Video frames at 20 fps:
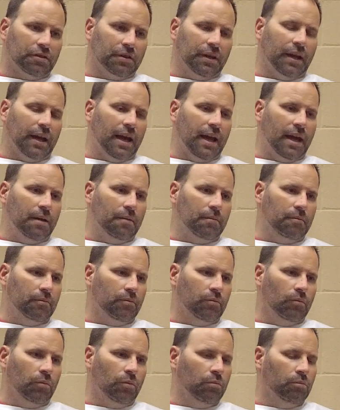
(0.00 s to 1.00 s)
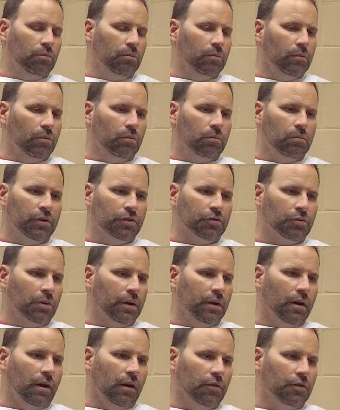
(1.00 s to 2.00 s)
of the game,
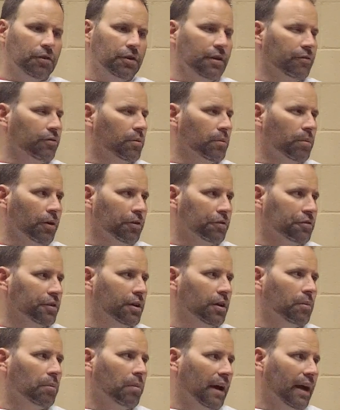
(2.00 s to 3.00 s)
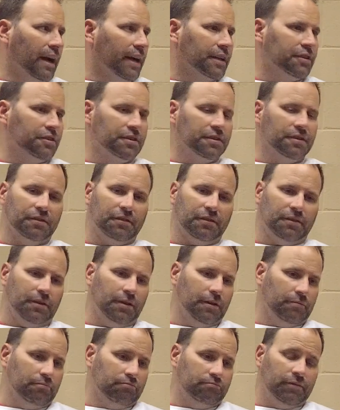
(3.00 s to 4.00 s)
between all their different personnel packages and
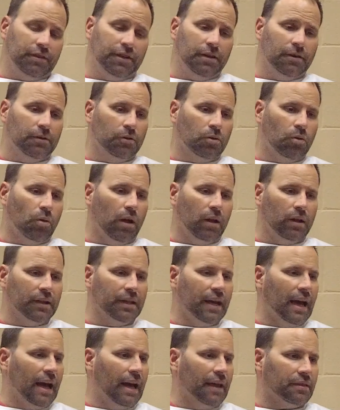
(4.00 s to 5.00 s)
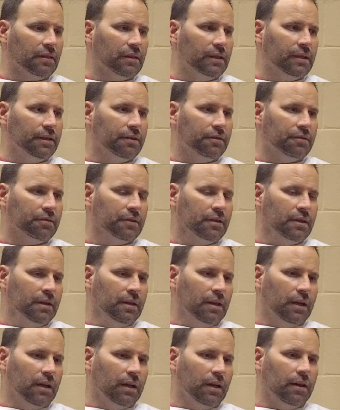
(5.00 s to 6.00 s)
their, quality athletes
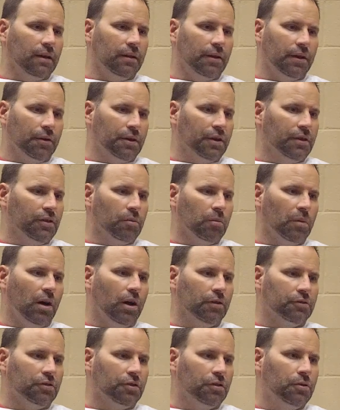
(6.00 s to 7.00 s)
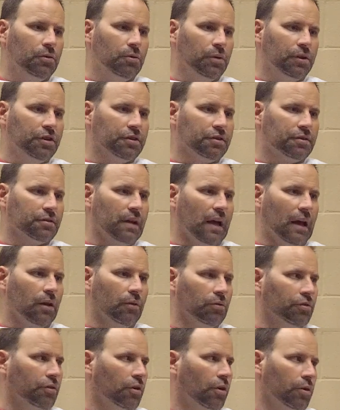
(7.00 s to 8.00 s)
they're getting the ball to, we just kind
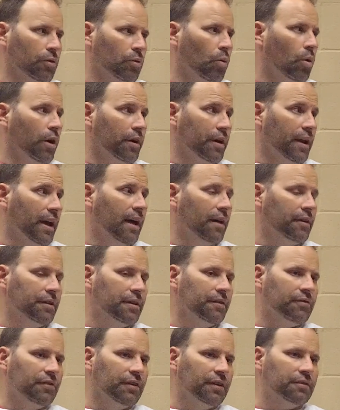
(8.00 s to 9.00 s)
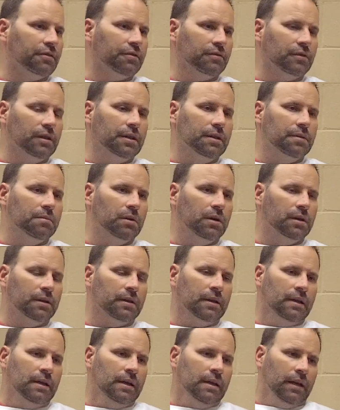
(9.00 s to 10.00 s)
of started to wear down defensively. But,
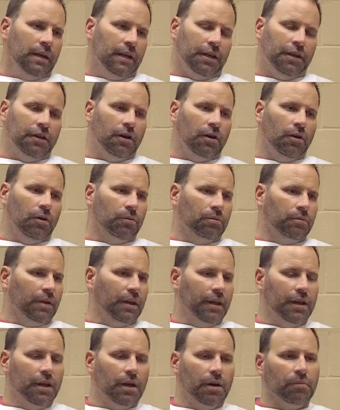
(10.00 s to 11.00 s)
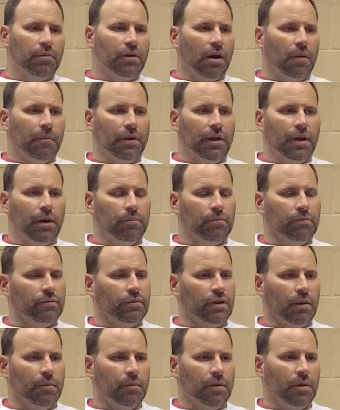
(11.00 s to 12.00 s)
end up coming
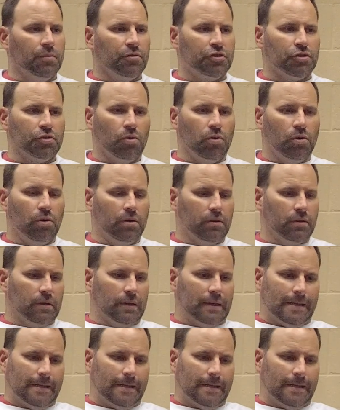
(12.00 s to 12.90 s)
up short.